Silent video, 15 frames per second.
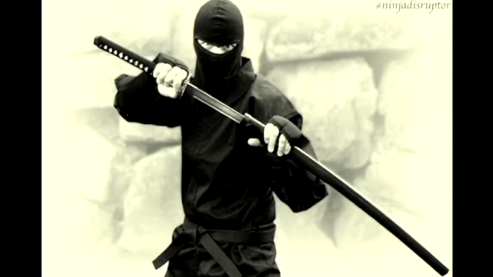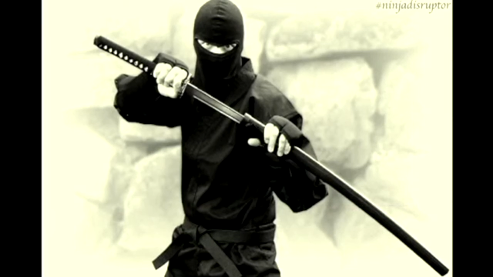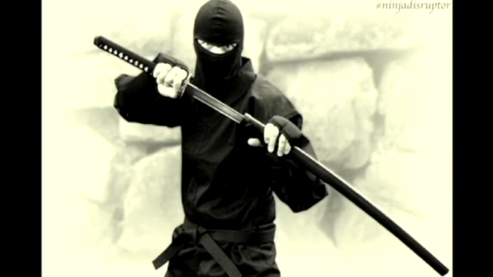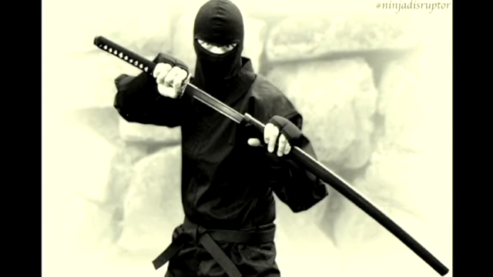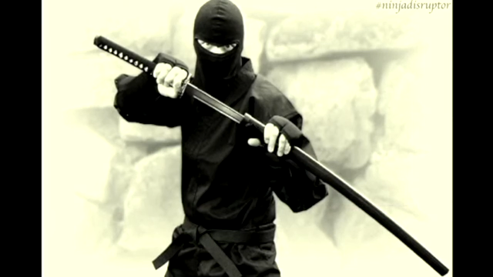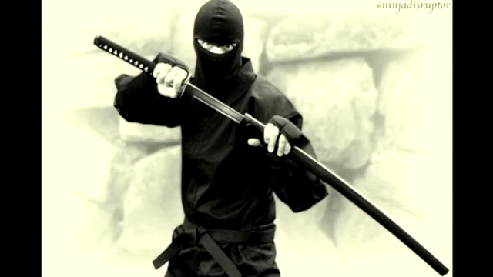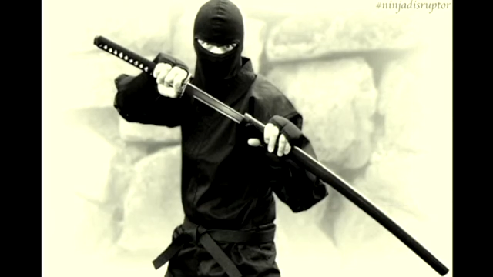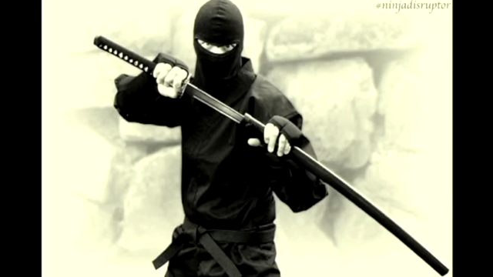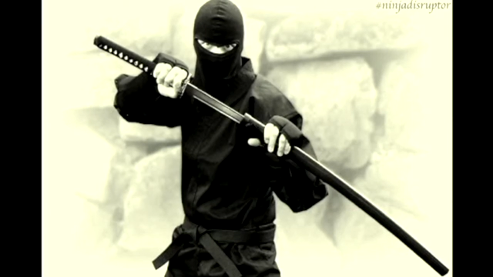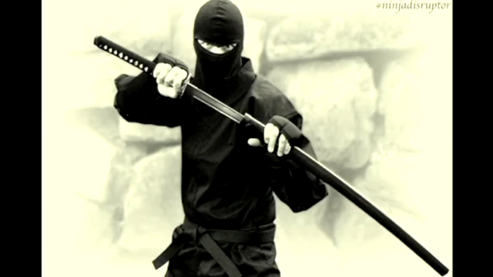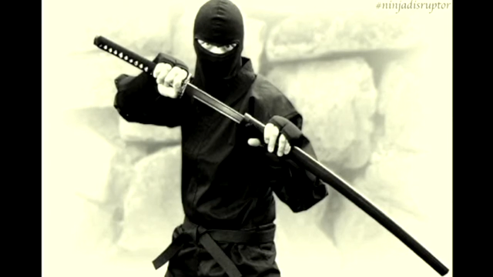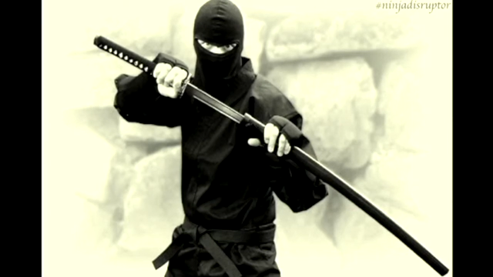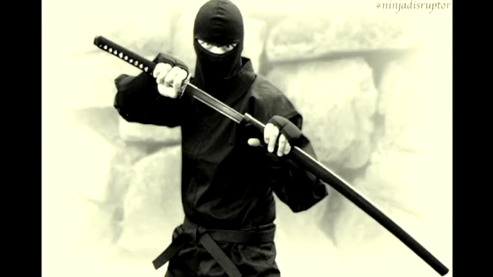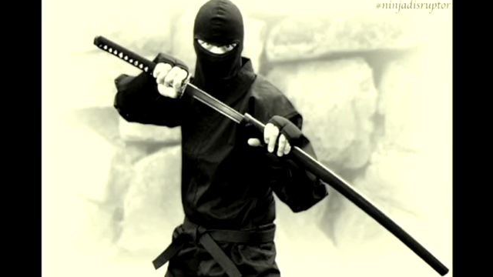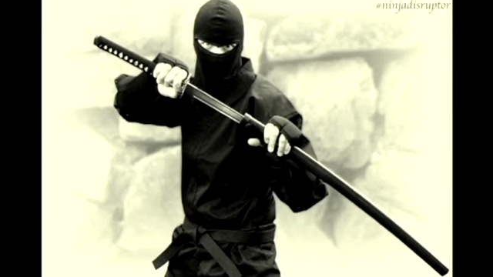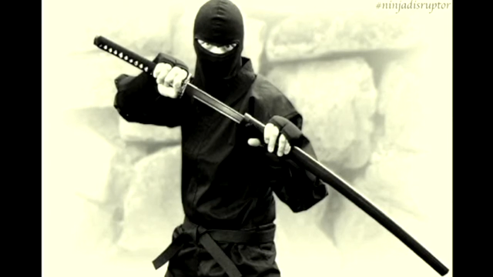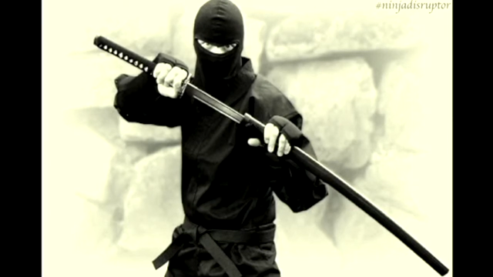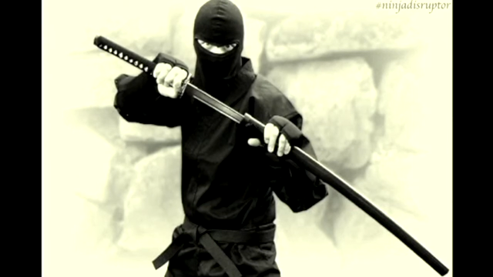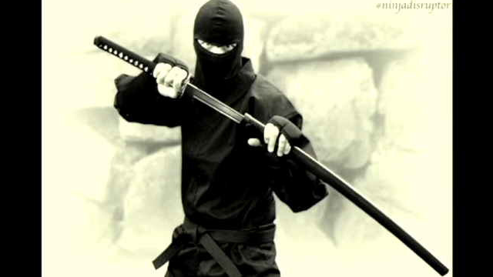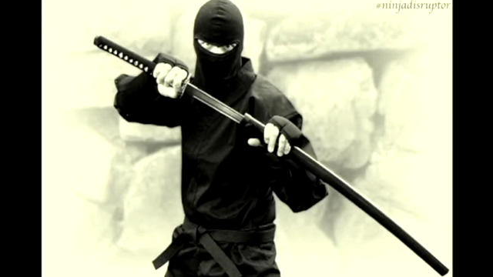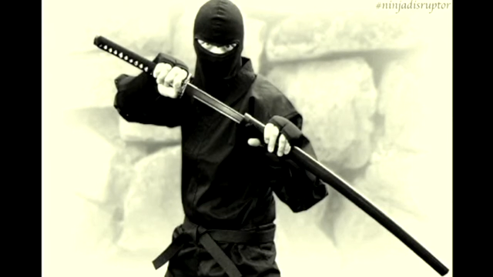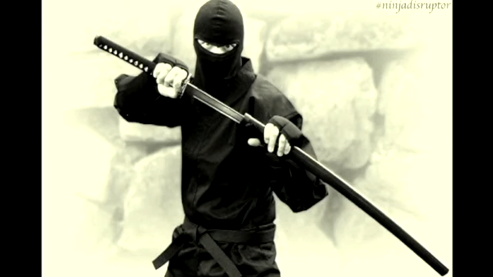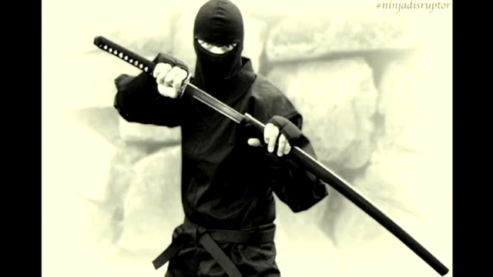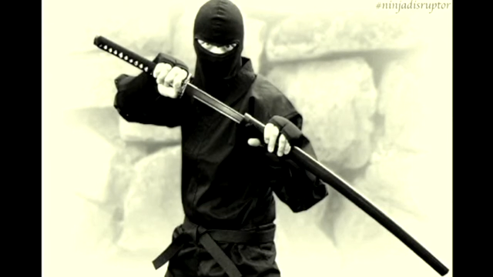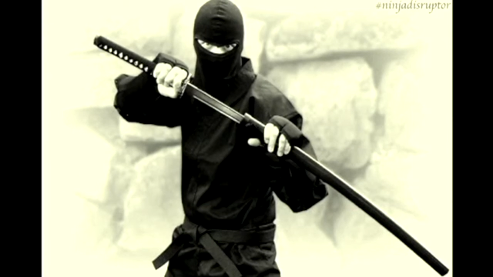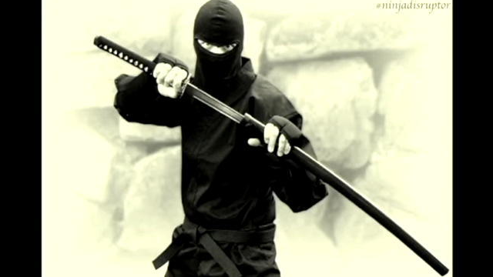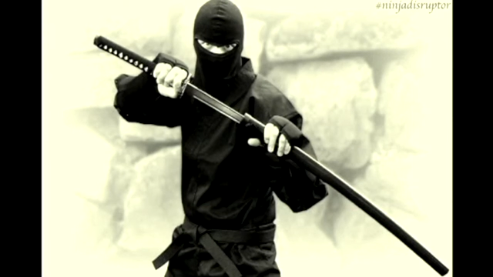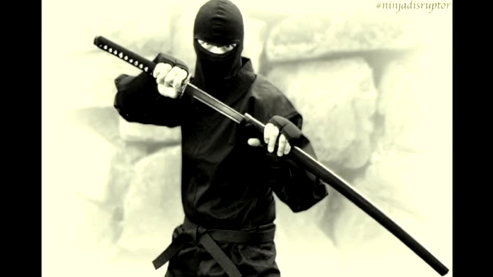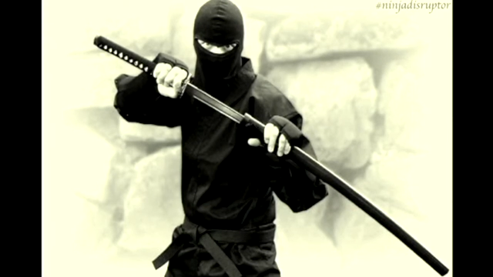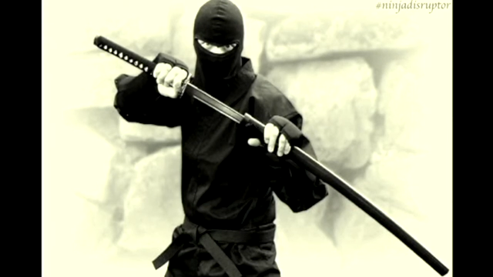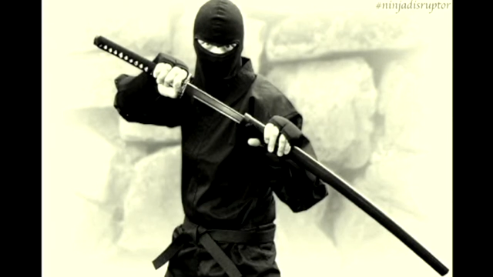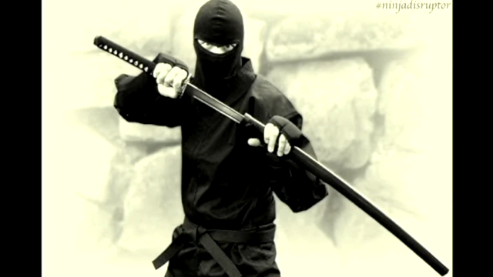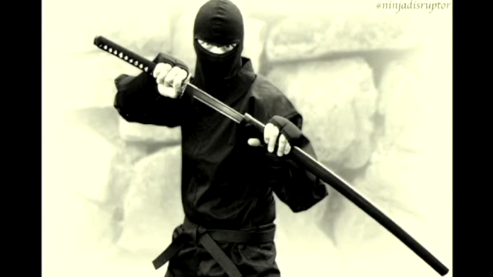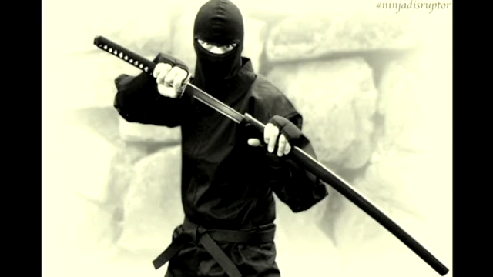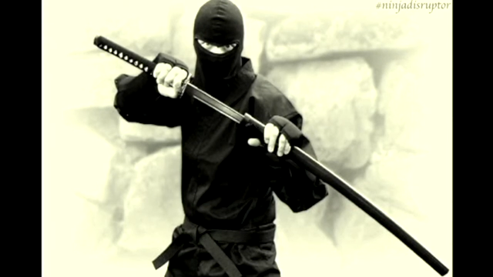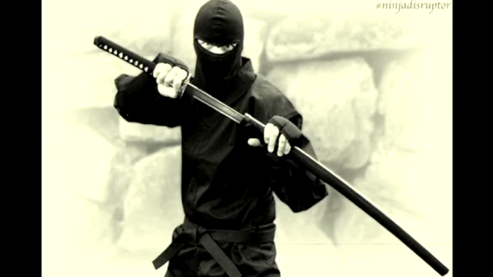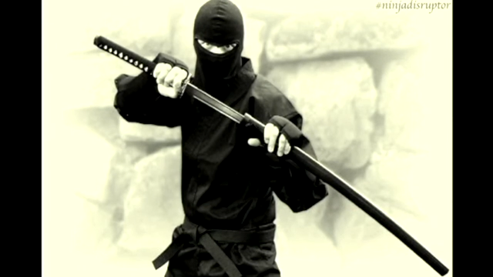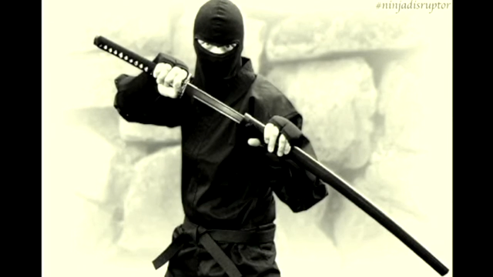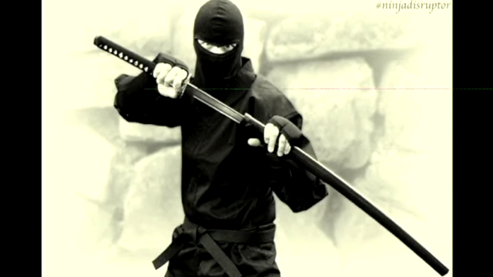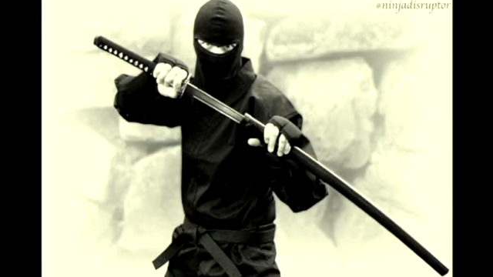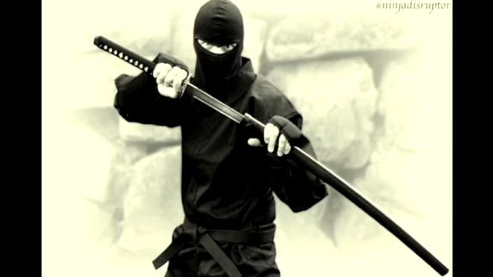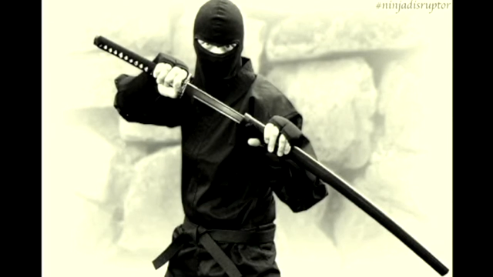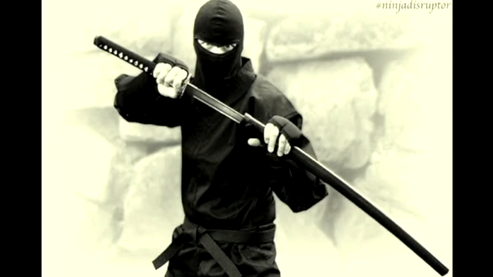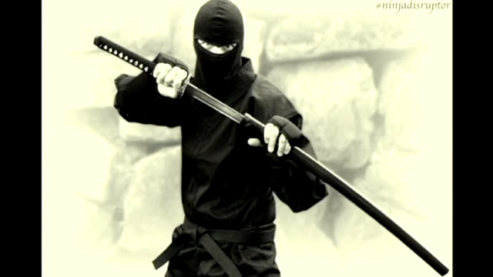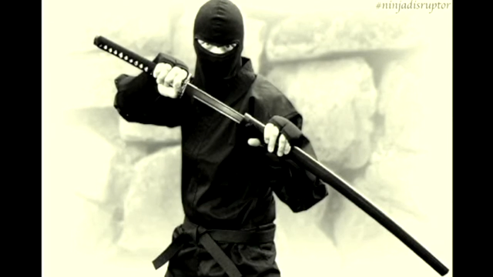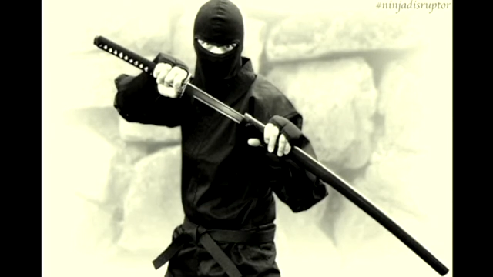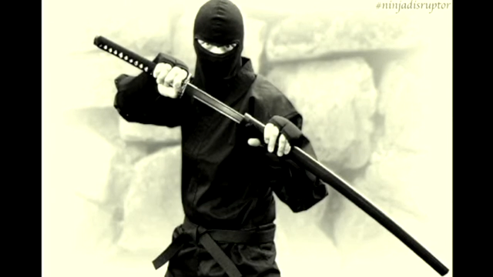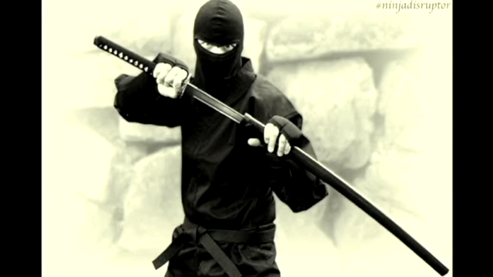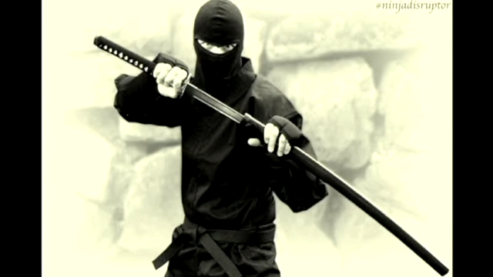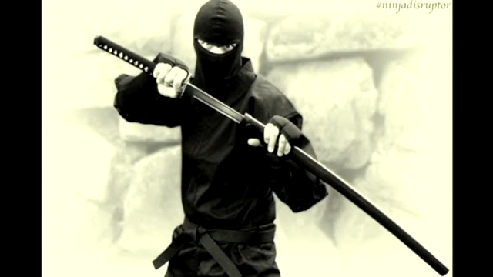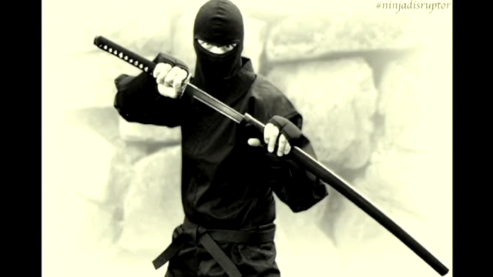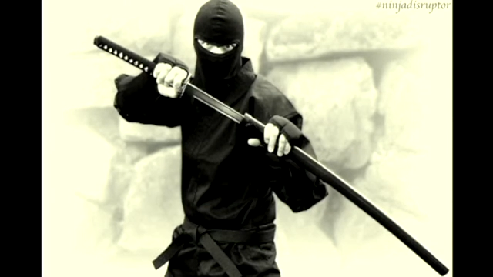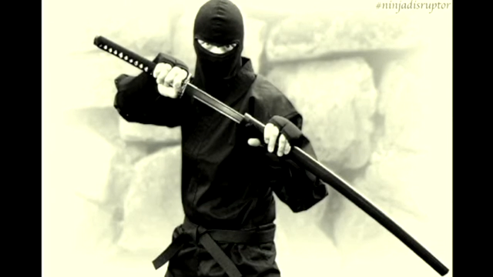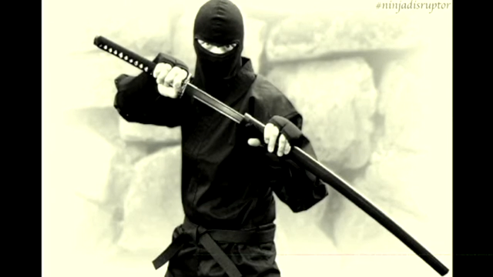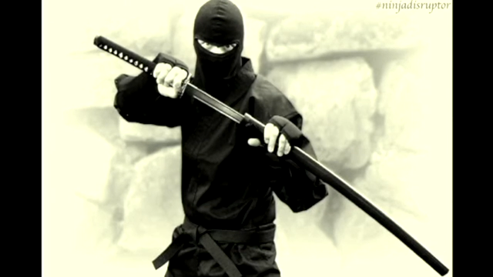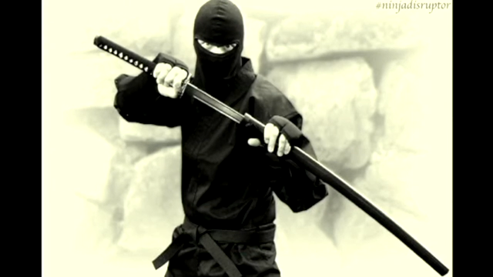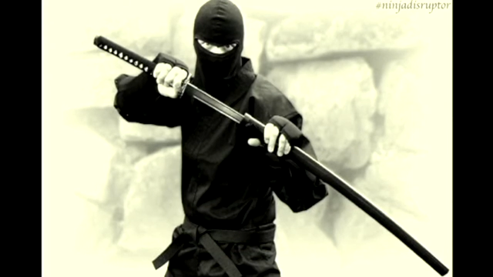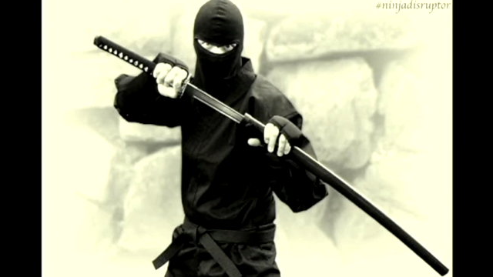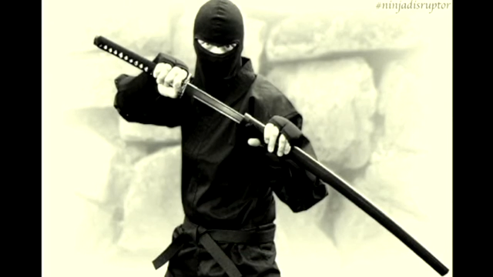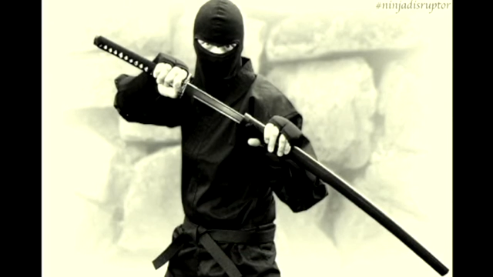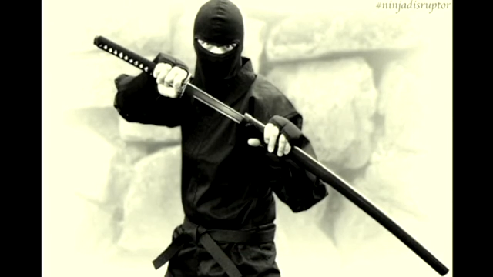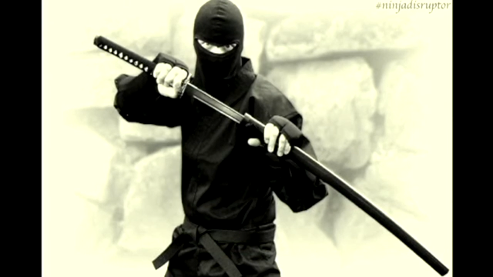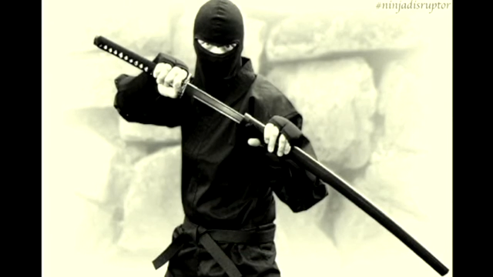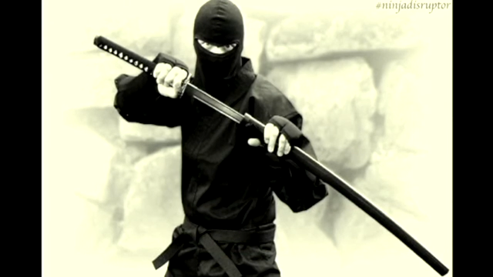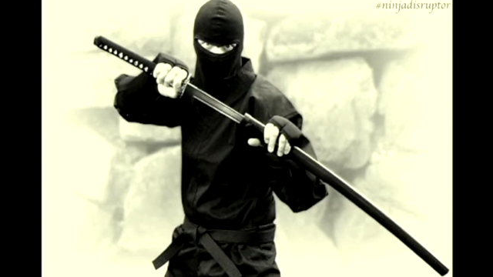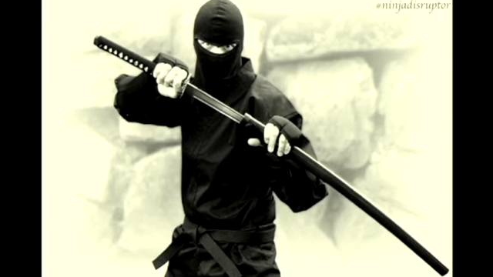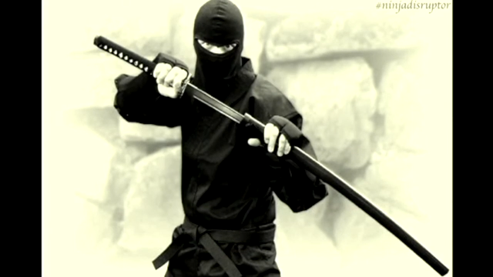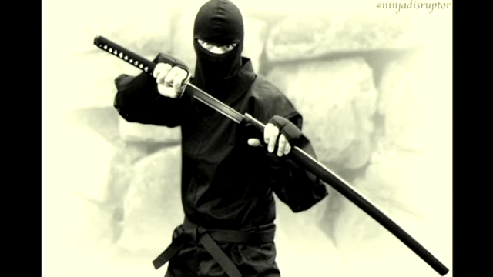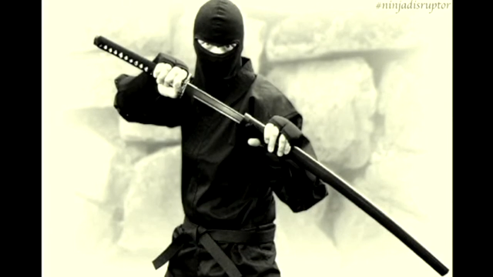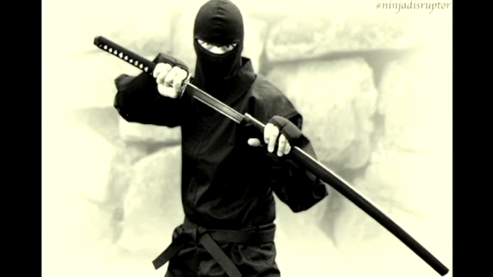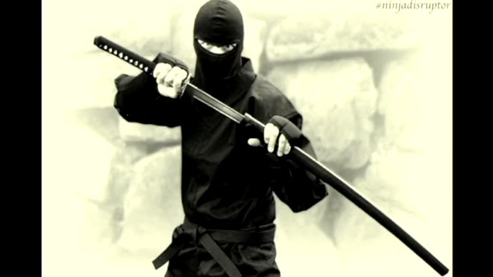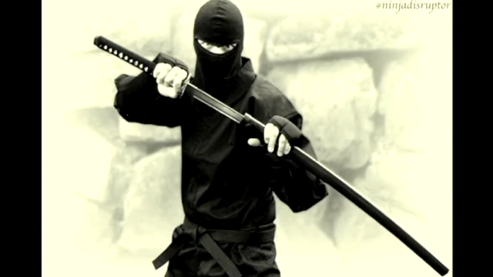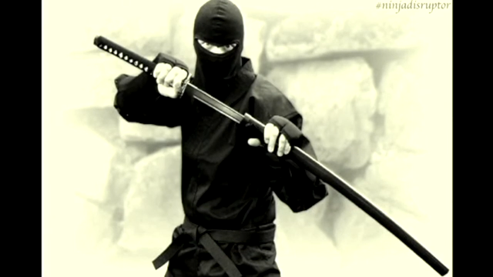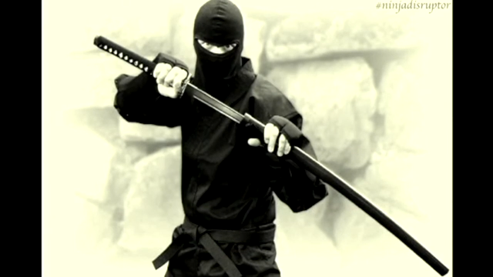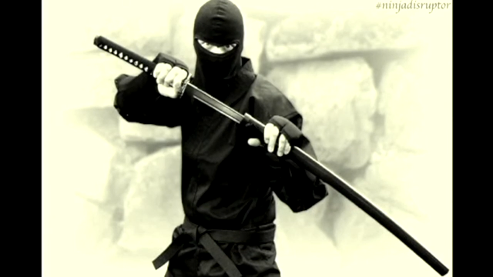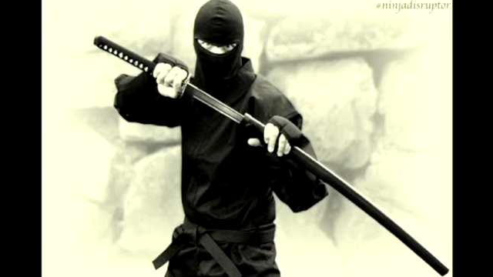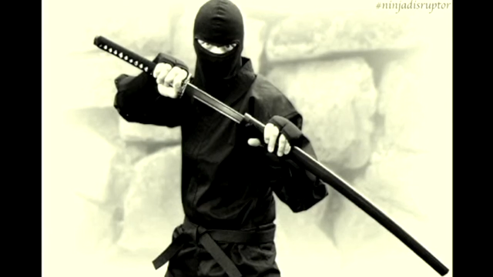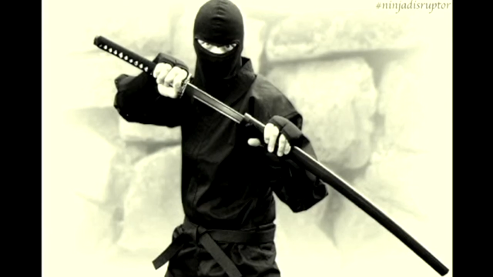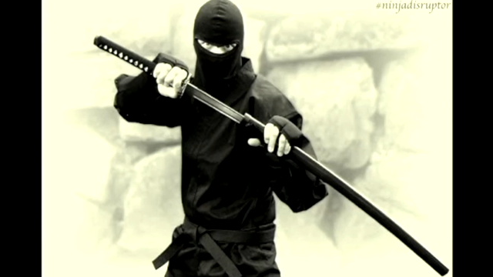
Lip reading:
No face is visible, so there are no lips to read.